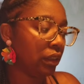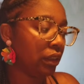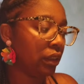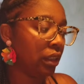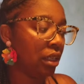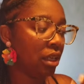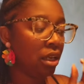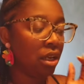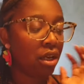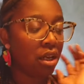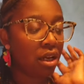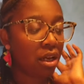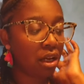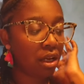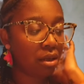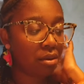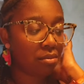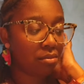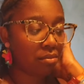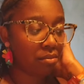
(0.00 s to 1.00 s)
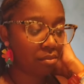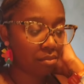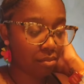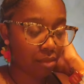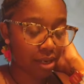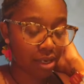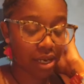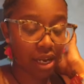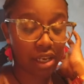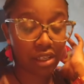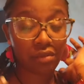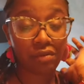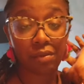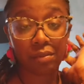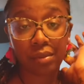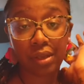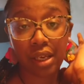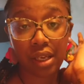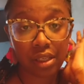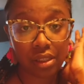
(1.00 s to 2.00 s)
on it. My dad's
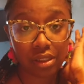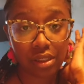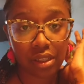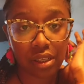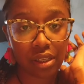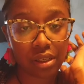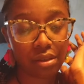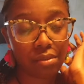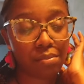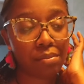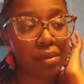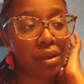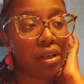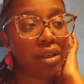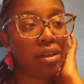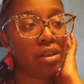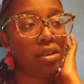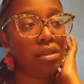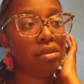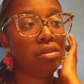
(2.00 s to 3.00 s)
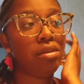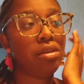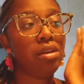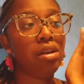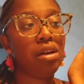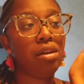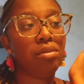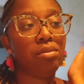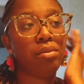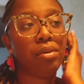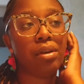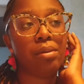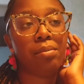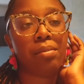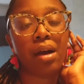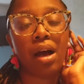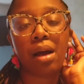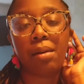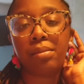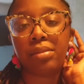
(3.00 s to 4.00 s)
from Kingston, but... You know, we're
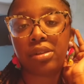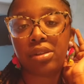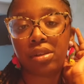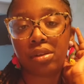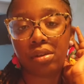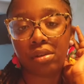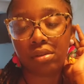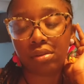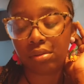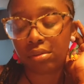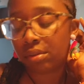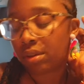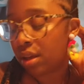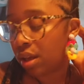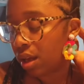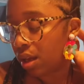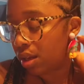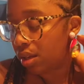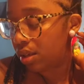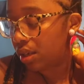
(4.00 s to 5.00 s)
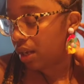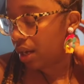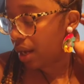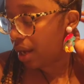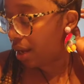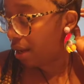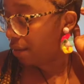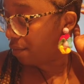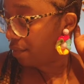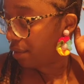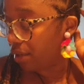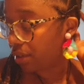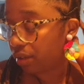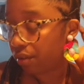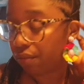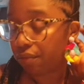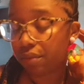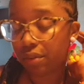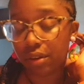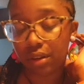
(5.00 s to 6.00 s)
in Bahamas, so then I have
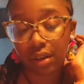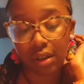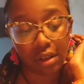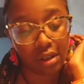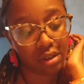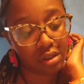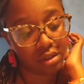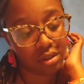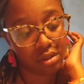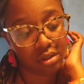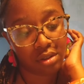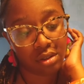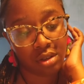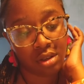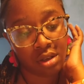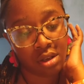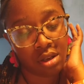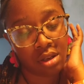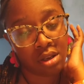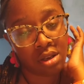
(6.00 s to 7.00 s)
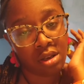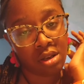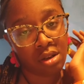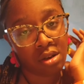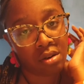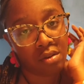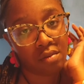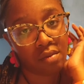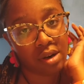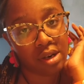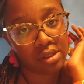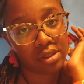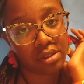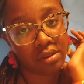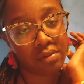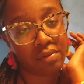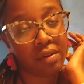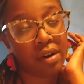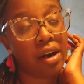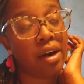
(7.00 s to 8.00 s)
nothing for
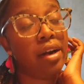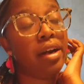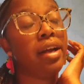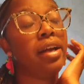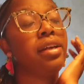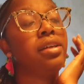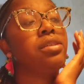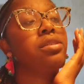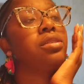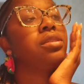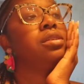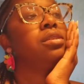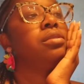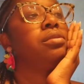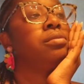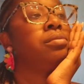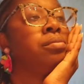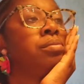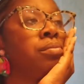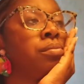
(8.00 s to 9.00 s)
Rastafari. So,